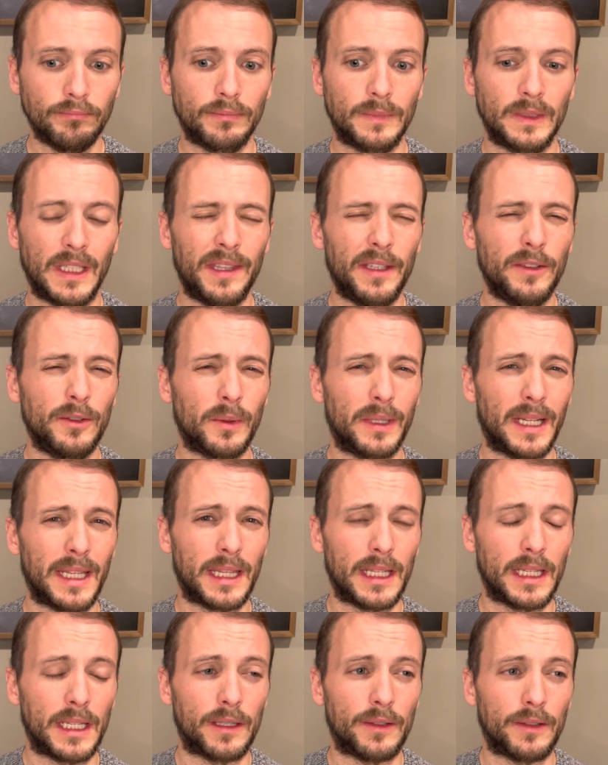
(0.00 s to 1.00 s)
And this one I
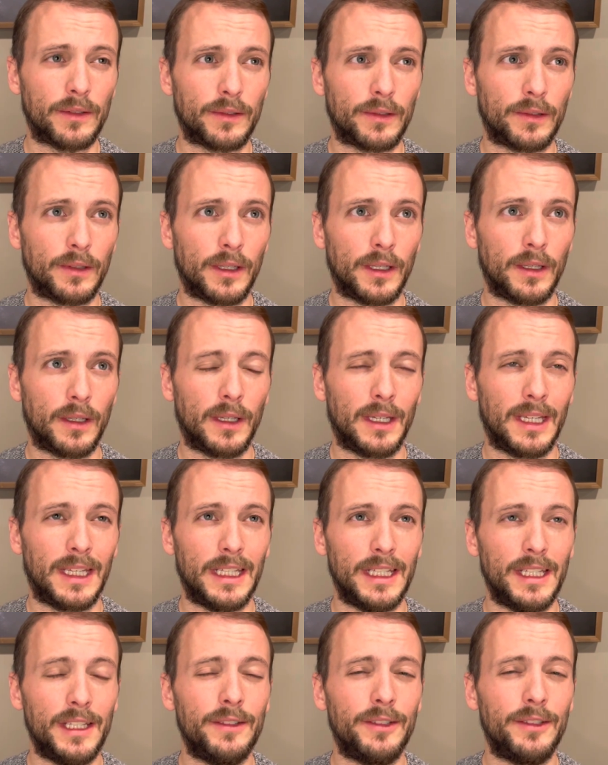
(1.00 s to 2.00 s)
think is
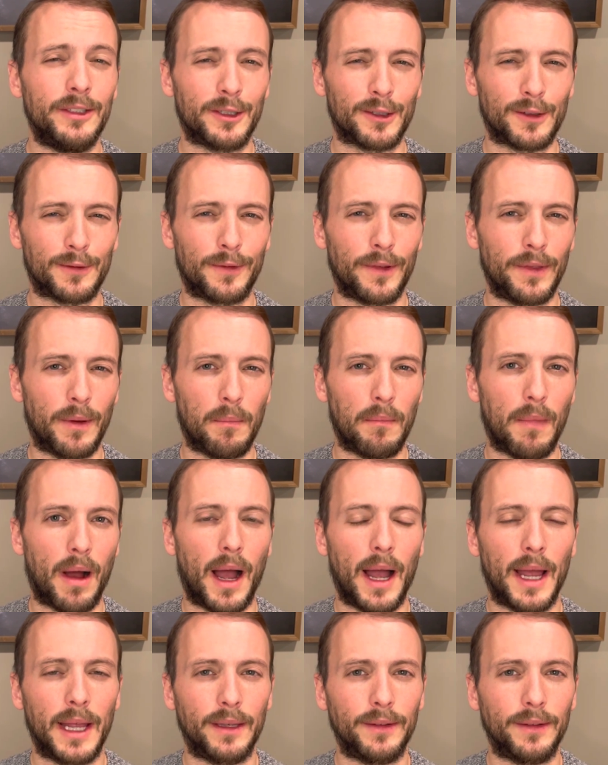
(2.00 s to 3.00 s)
easier for the
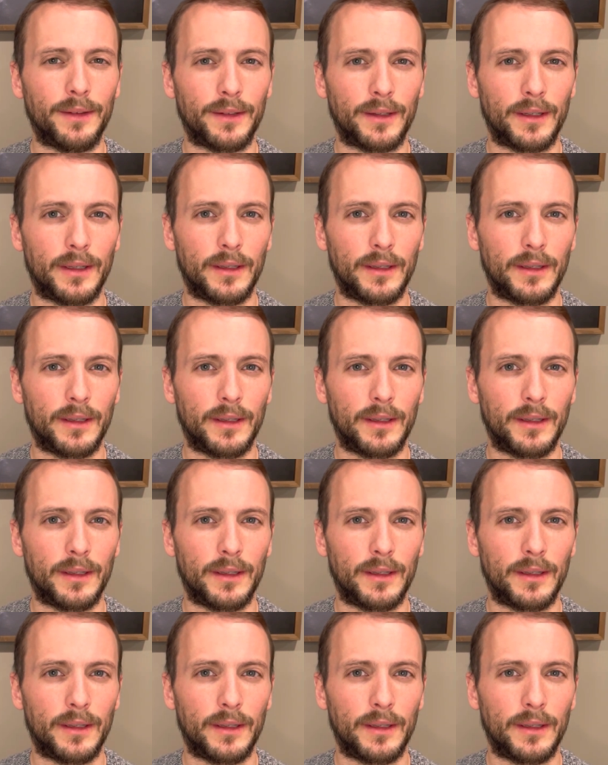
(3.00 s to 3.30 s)
mind